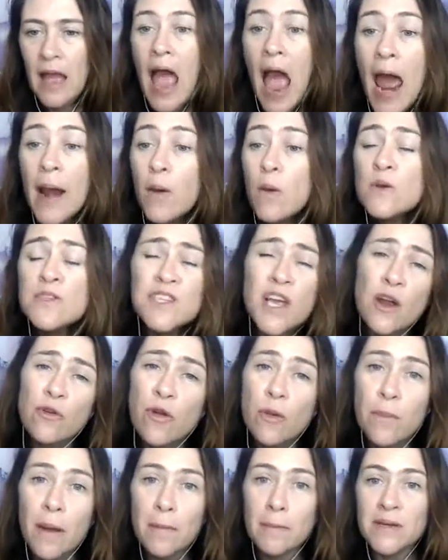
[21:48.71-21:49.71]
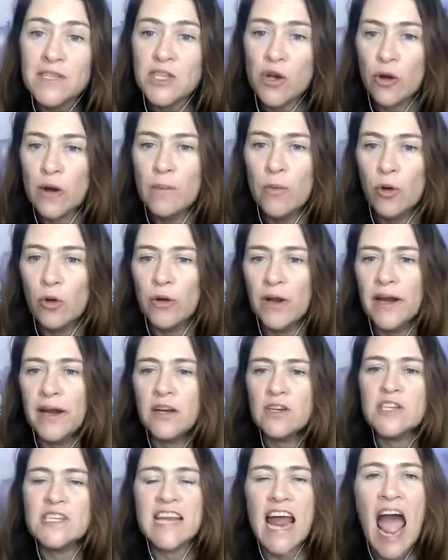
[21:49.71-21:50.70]
And also remember, sorry, Maureen,
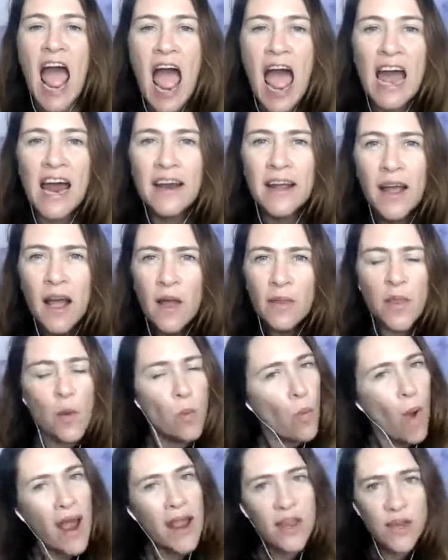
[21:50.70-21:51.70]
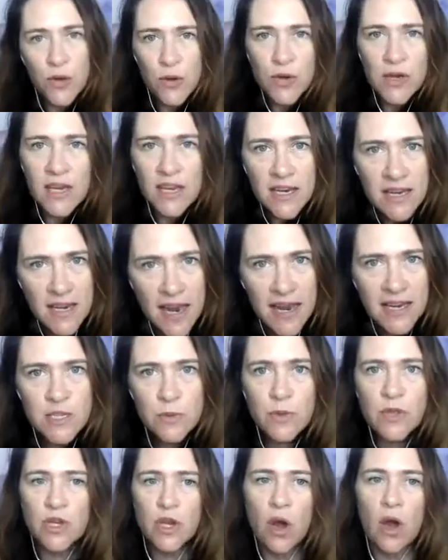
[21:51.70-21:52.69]
I'll just add, the way you connect
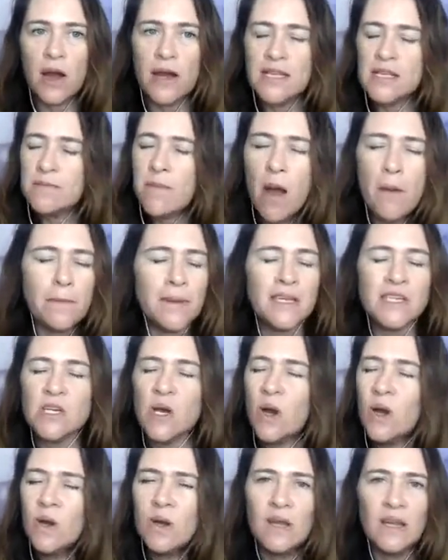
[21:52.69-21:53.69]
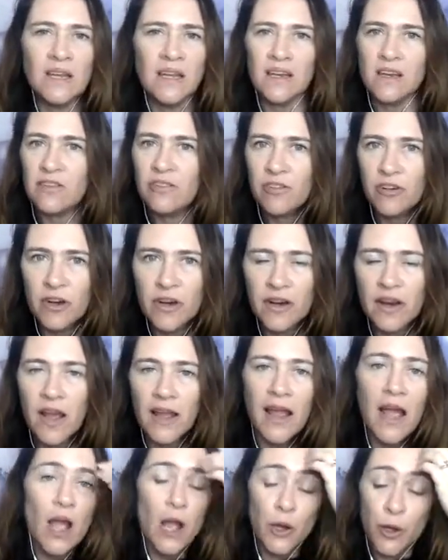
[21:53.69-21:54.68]
with guides might be totally different.
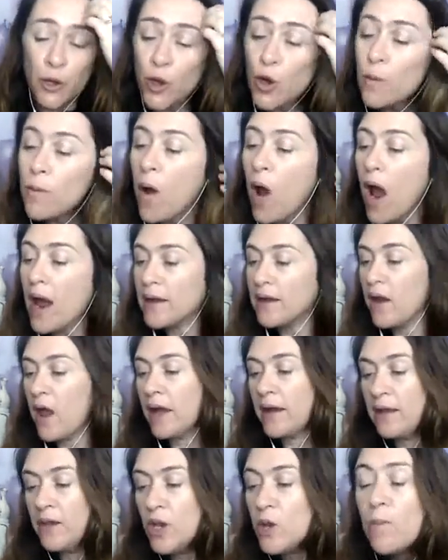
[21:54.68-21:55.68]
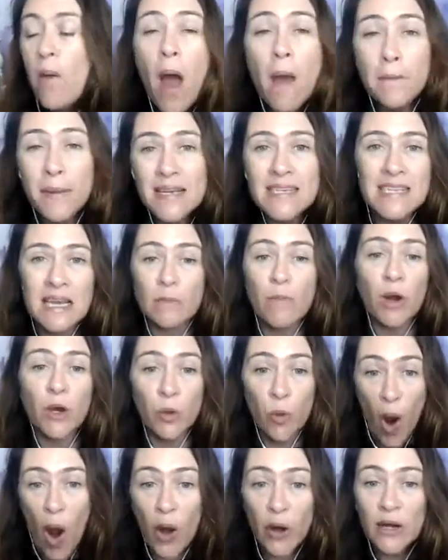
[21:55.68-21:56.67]
Like you might be someone
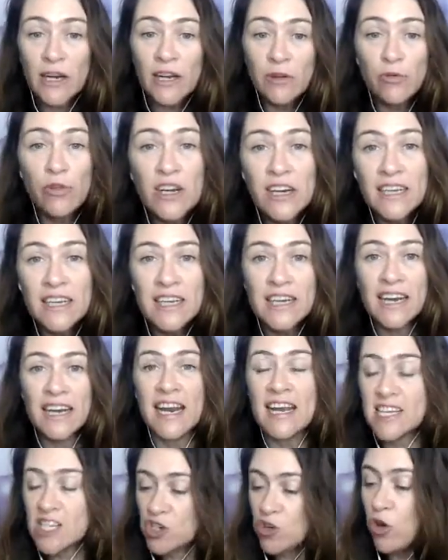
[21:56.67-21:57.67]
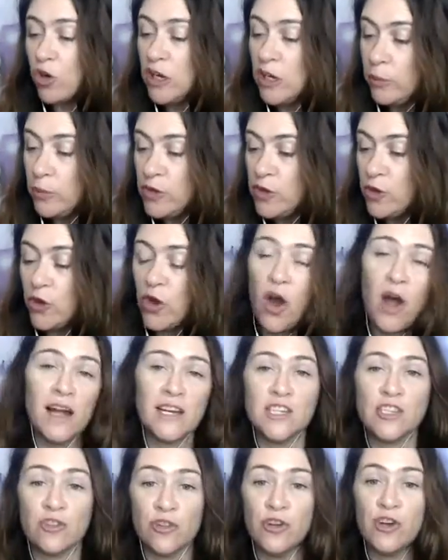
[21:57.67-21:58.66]
who only really connects strongly with your
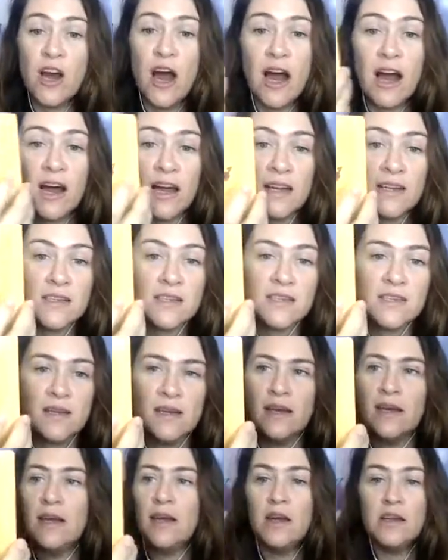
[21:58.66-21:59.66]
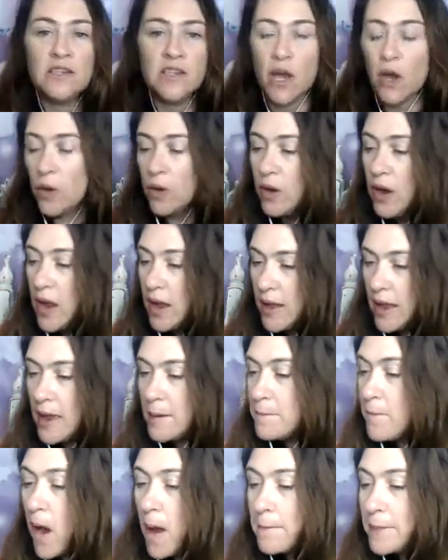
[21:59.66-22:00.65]
guides through cards. So it
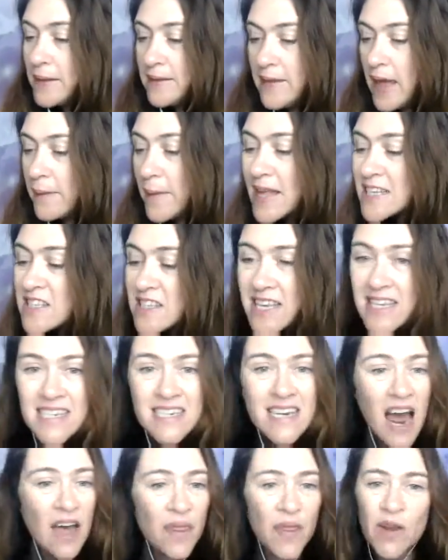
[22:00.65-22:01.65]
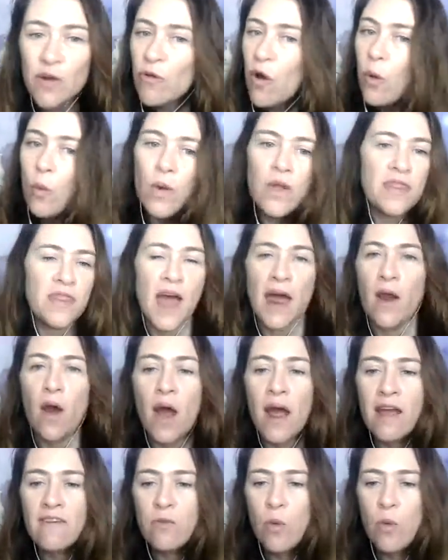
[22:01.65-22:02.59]
might be, and there's nothing wrong with that. I have